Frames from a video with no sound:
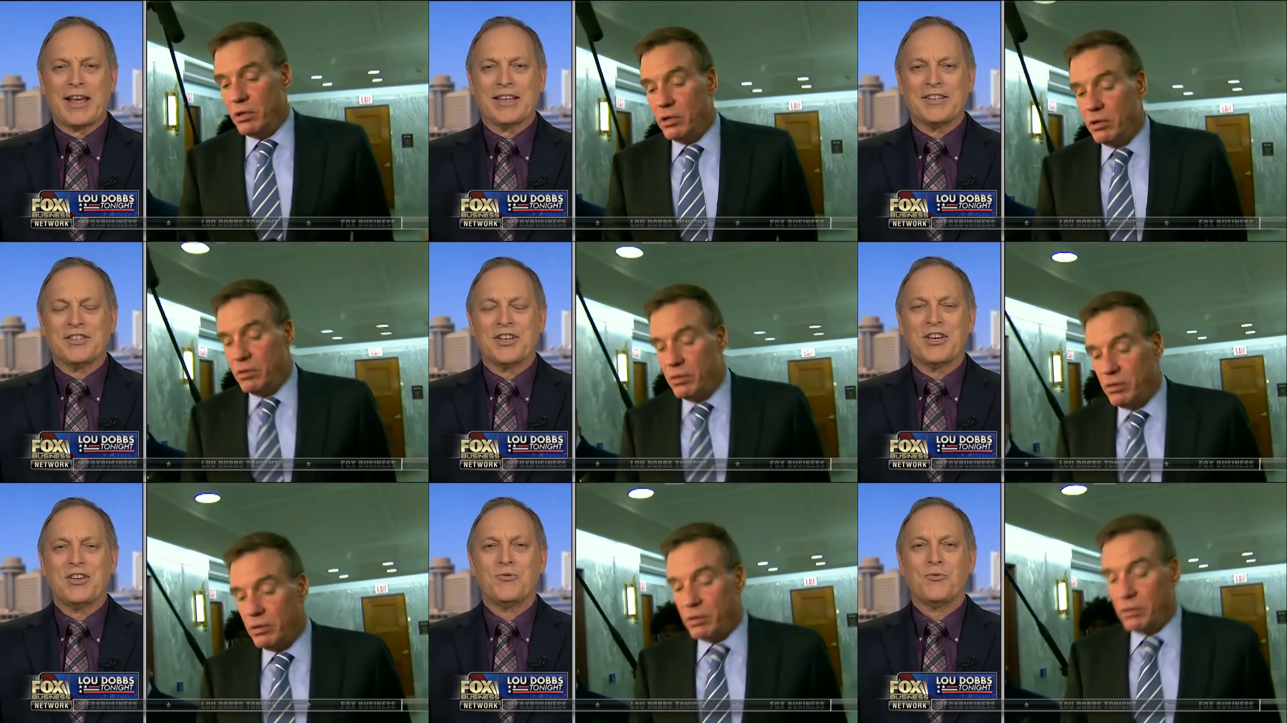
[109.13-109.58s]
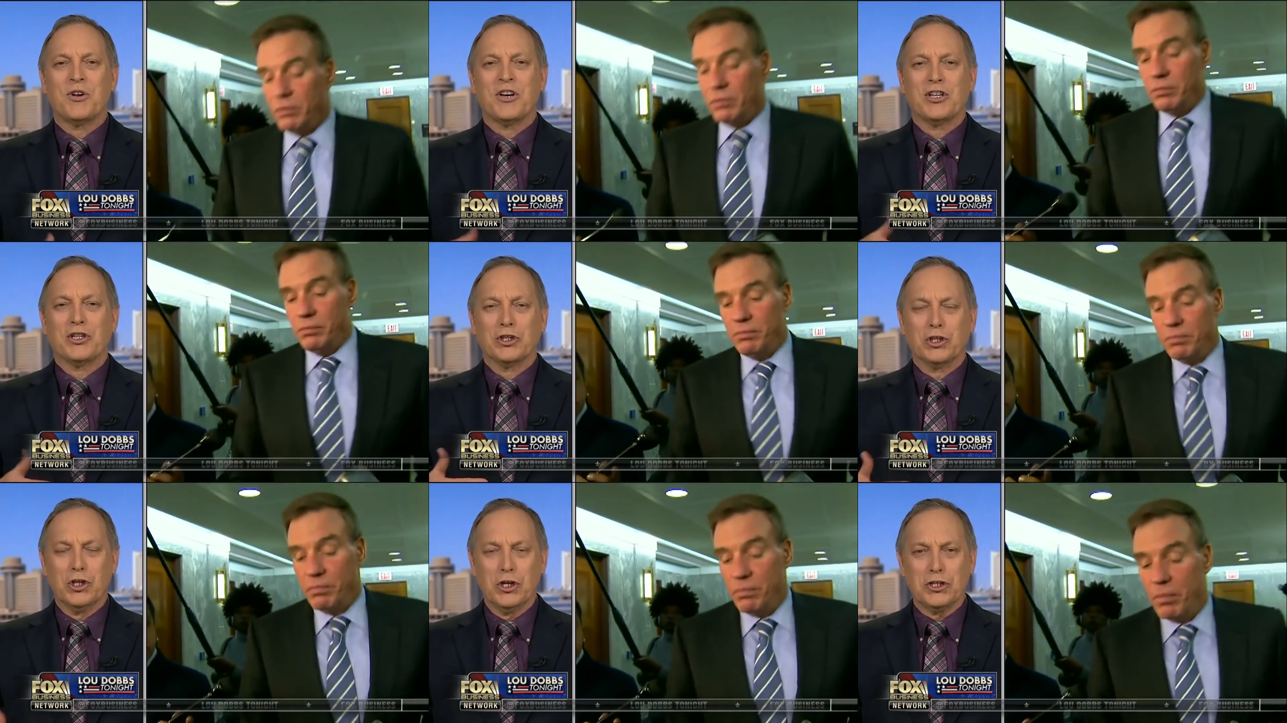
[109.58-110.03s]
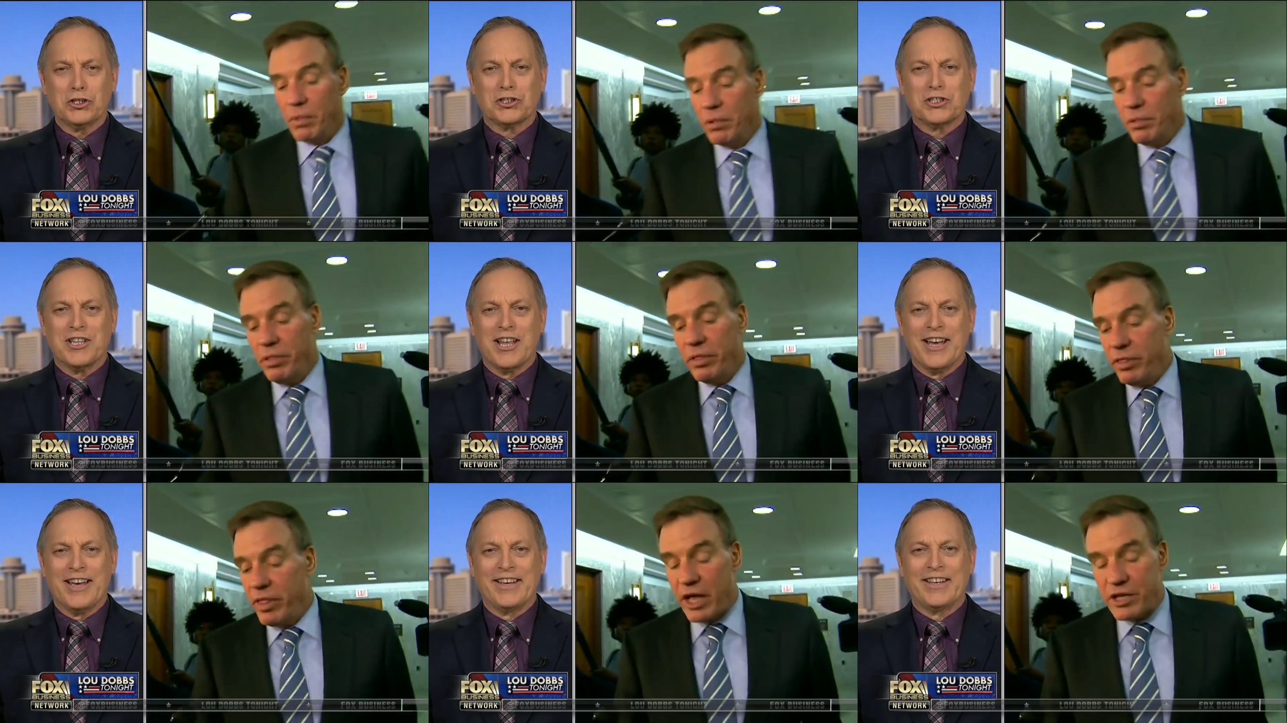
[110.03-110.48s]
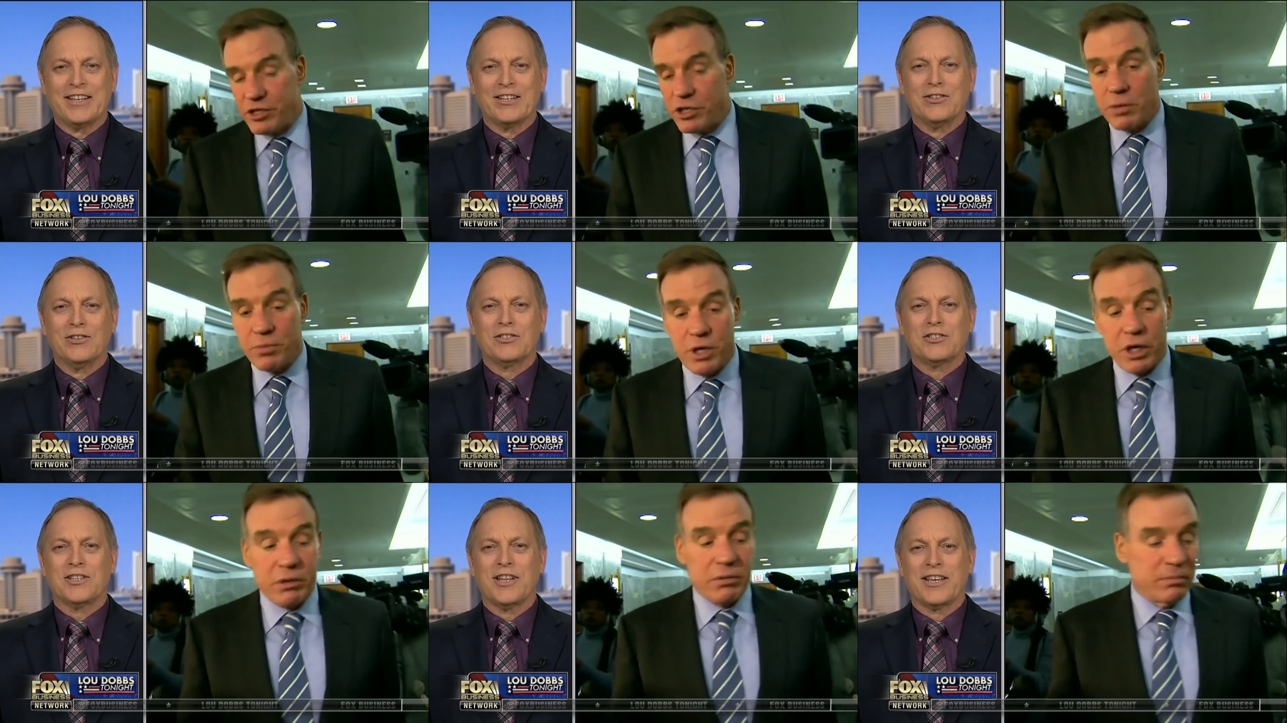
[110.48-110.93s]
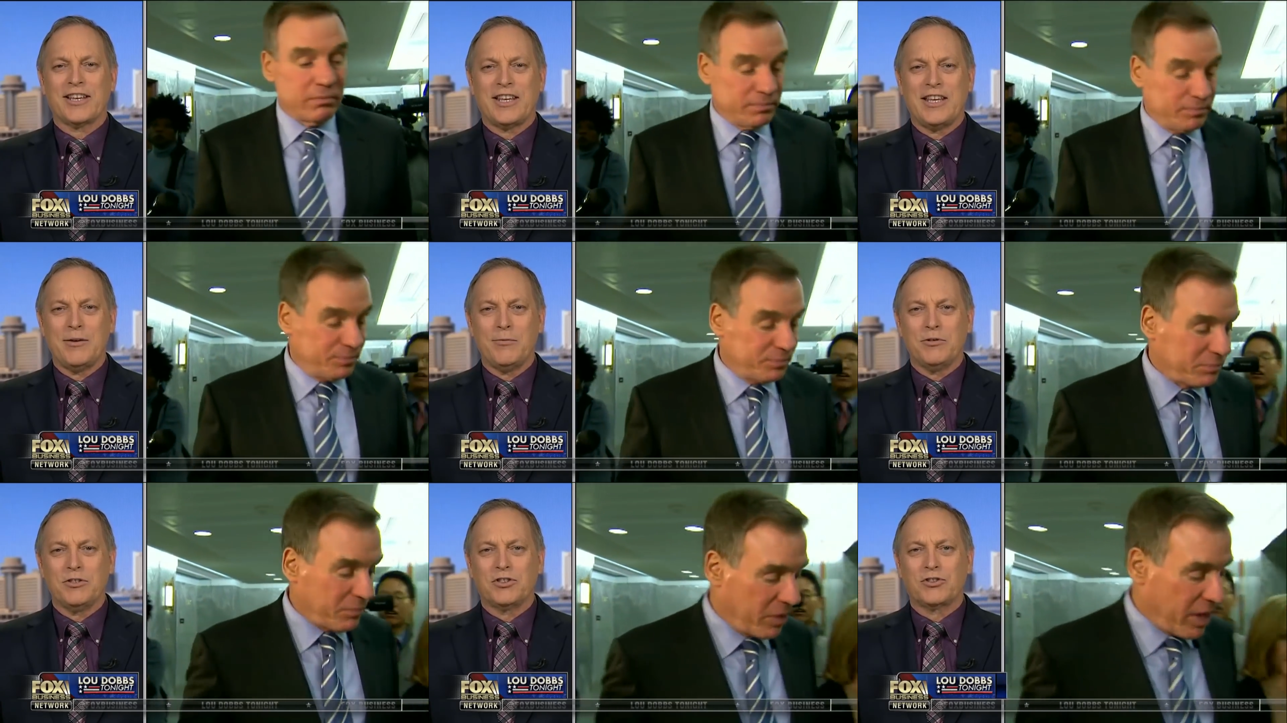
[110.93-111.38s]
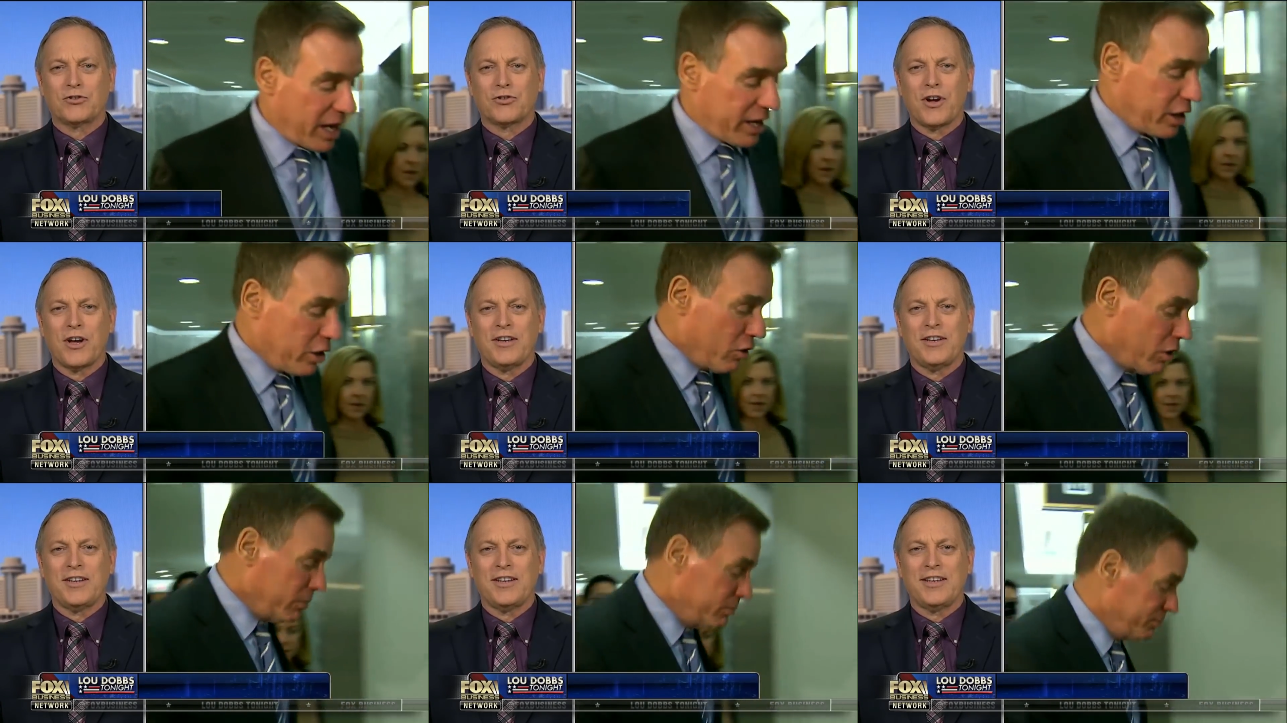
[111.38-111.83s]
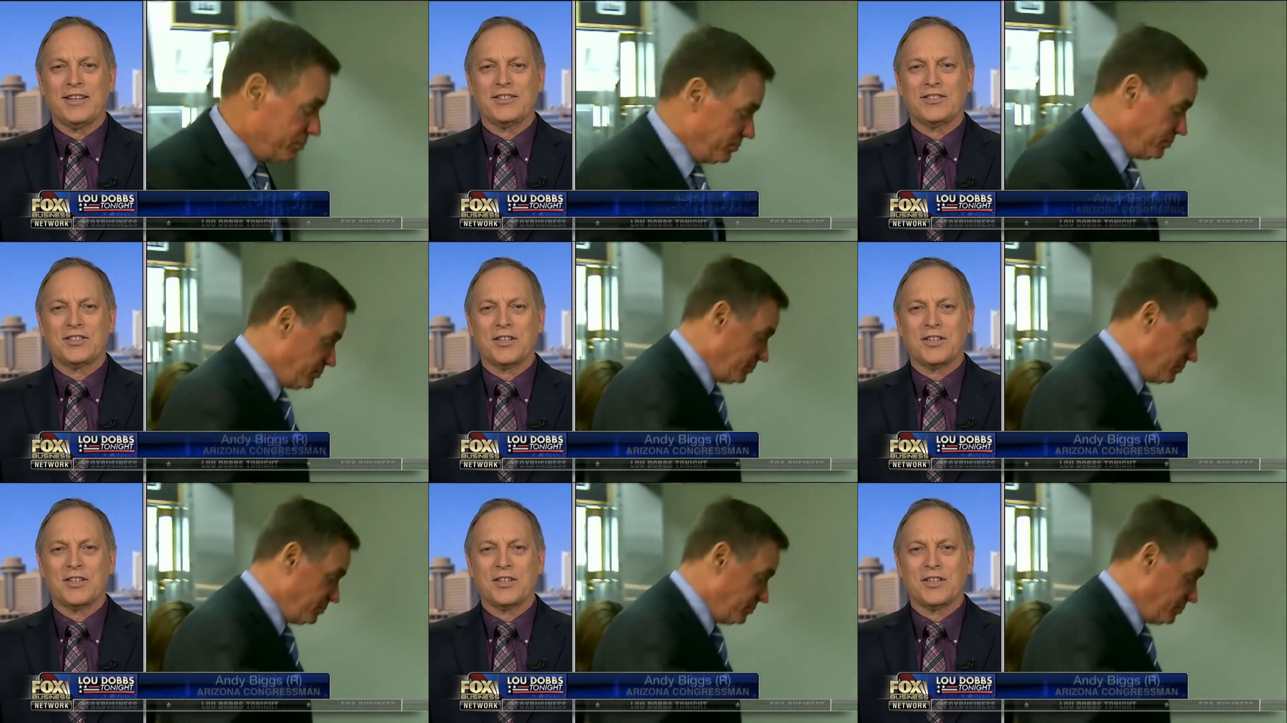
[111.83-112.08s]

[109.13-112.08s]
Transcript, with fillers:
Speaker 1: I can tell you what it looks like. It looks like he was trying to get